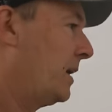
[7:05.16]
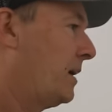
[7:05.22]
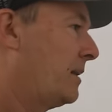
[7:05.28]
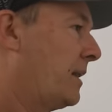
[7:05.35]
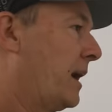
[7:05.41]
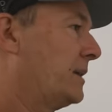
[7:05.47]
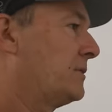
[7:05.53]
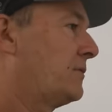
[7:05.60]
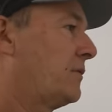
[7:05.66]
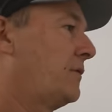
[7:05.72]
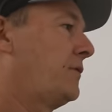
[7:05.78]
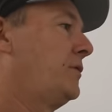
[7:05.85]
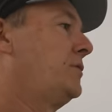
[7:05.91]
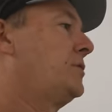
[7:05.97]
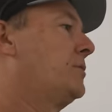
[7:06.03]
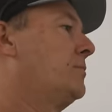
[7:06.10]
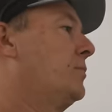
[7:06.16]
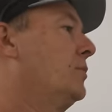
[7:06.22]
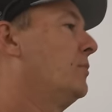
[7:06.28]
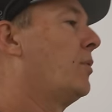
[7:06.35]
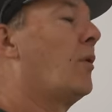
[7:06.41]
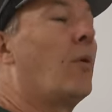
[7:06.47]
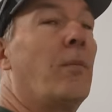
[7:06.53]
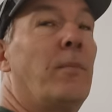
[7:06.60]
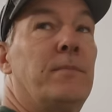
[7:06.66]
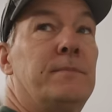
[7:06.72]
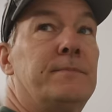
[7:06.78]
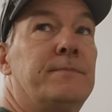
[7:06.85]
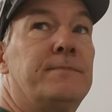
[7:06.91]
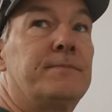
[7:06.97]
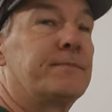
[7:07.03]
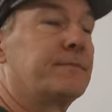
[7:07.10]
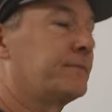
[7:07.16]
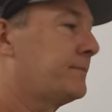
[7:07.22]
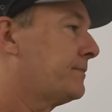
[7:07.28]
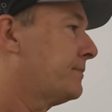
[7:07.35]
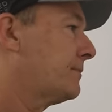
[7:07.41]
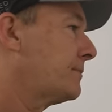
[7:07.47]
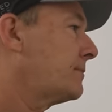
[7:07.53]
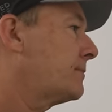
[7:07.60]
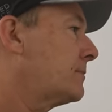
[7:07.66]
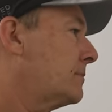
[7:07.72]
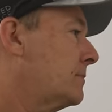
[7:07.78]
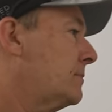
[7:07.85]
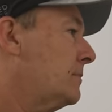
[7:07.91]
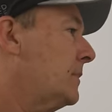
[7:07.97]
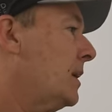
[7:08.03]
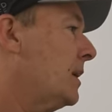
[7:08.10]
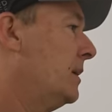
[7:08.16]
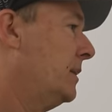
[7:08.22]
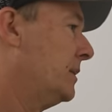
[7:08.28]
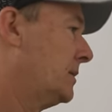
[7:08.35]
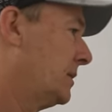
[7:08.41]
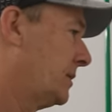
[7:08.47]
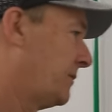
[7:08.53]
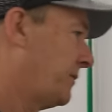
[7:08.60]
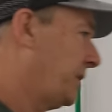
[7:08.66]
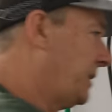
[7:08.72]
It's for... That's for future boom pole. Yeah. And this is